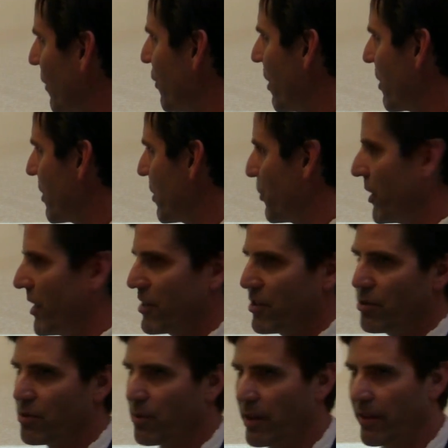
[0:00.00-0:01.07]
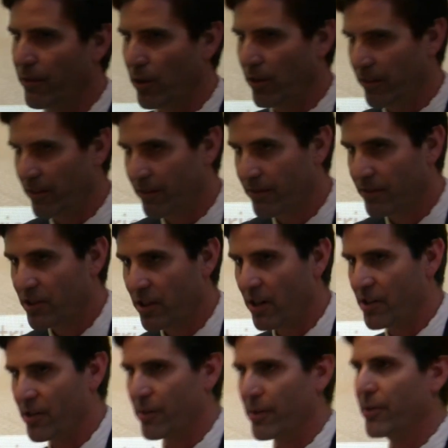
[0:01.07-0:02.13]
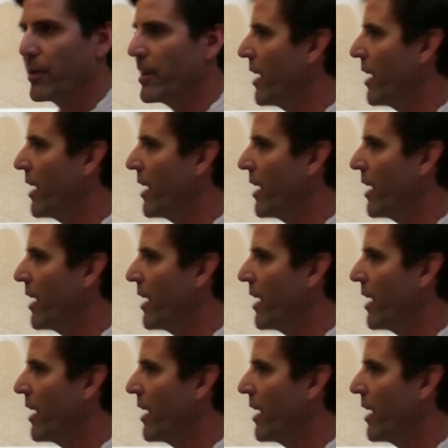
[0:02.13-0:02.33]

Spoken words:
charges with a 220 volt charger, a